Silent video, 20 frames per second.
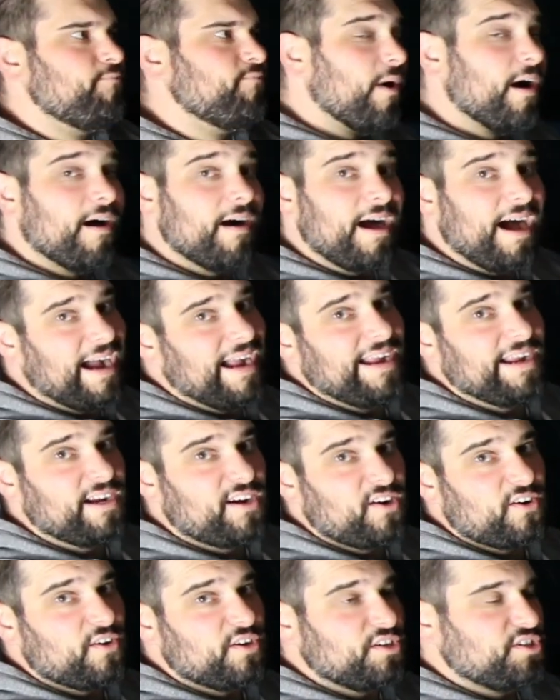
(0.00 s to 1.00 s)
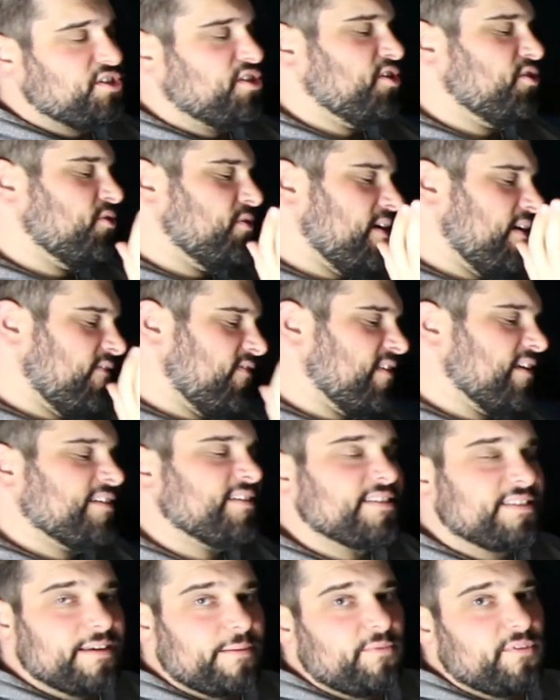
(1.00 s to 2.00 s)
Well, I encourage you, if
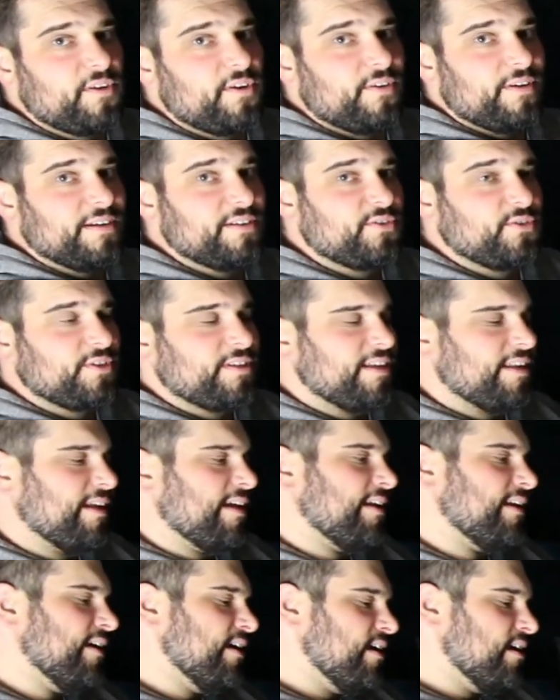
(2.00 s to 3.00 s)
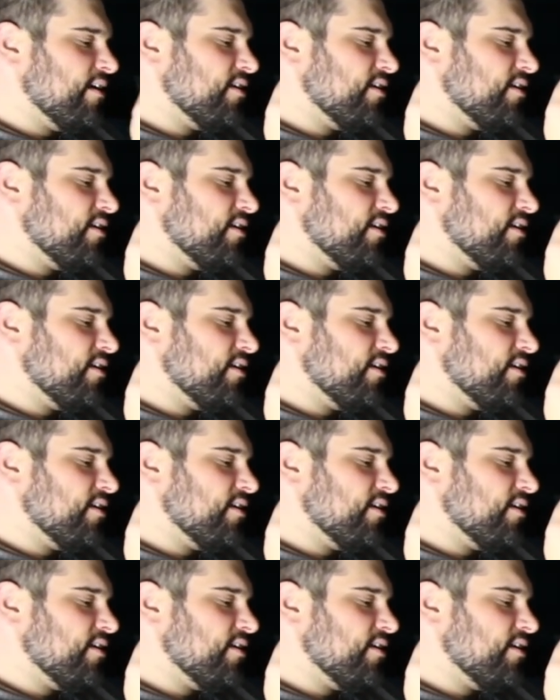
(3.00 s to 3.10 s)
this is something you're interested in,